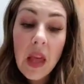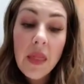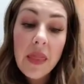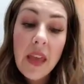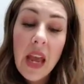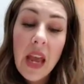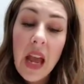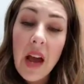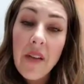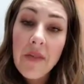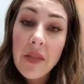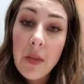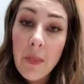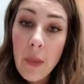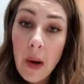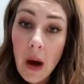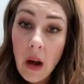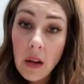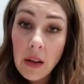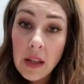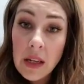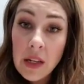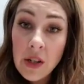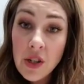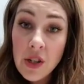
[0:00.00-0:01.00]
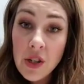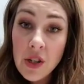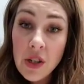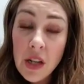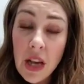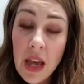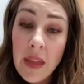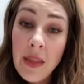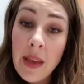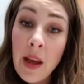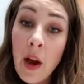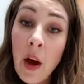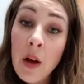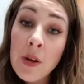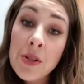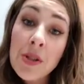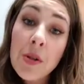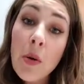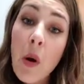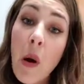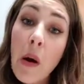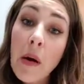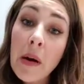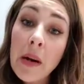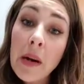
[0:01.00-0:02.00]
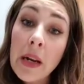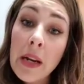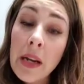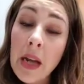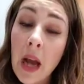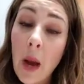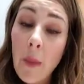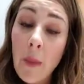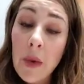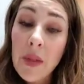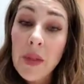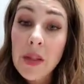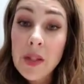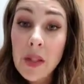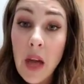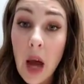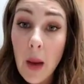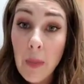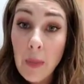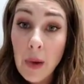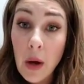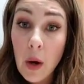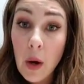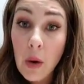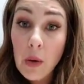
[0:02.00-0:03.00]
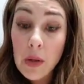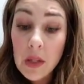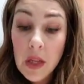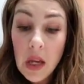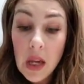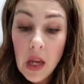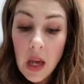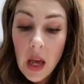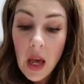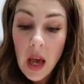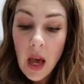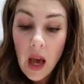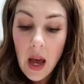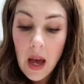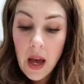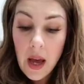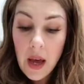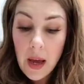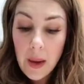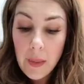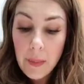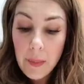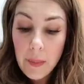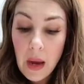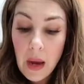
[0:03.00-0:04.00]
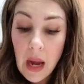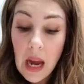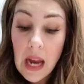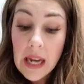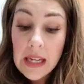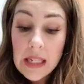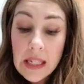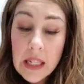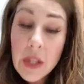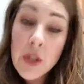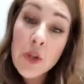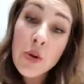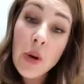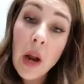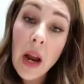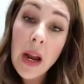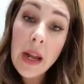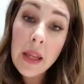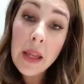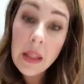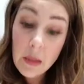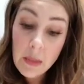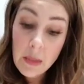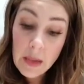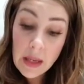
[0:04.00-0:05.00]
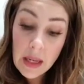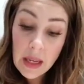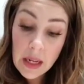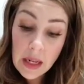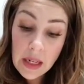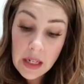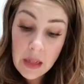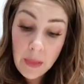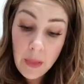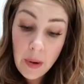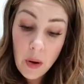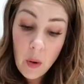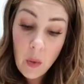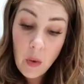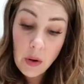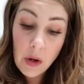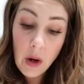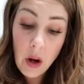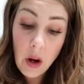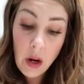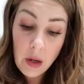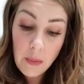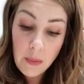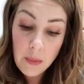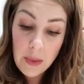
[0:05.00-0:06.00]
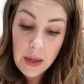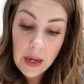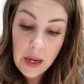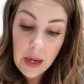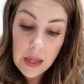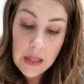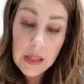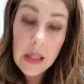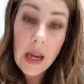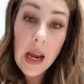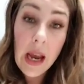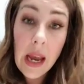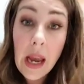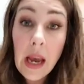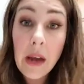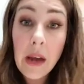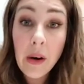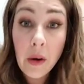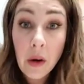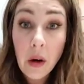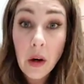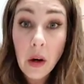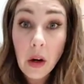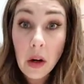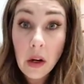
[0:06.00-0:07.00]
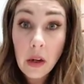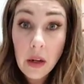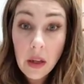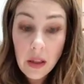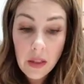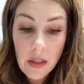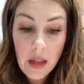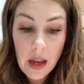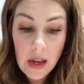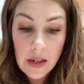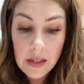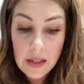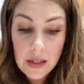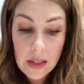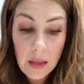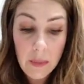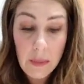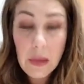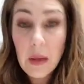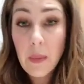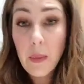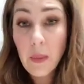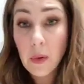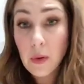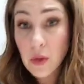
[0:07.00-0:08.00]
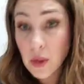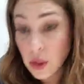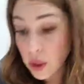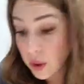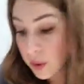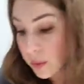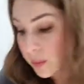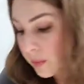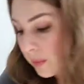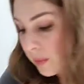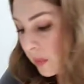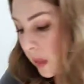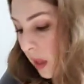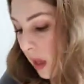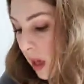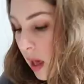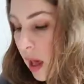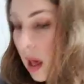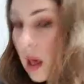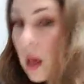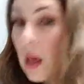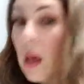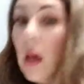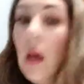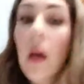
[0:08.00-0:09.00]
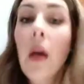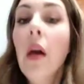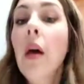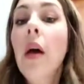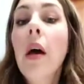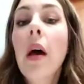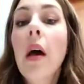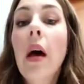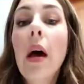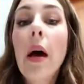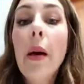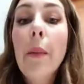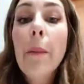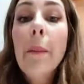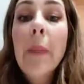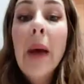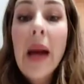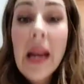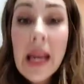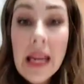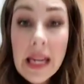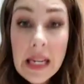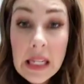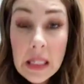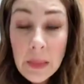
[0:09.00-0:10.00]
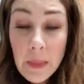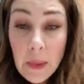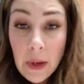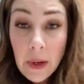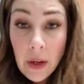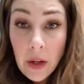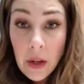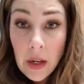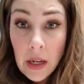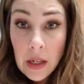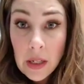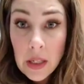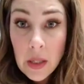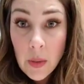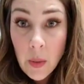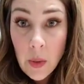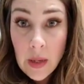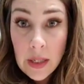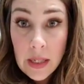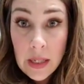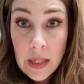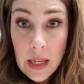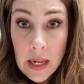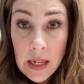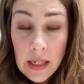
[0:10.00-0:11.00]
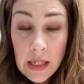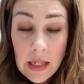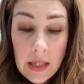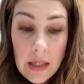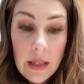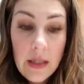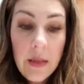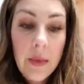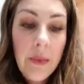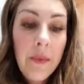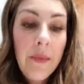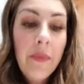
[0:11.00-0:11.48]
They have the polish, and they also already come with a top coat. I did try in the beginning to put one on because I had heard that some people do. My experience was this.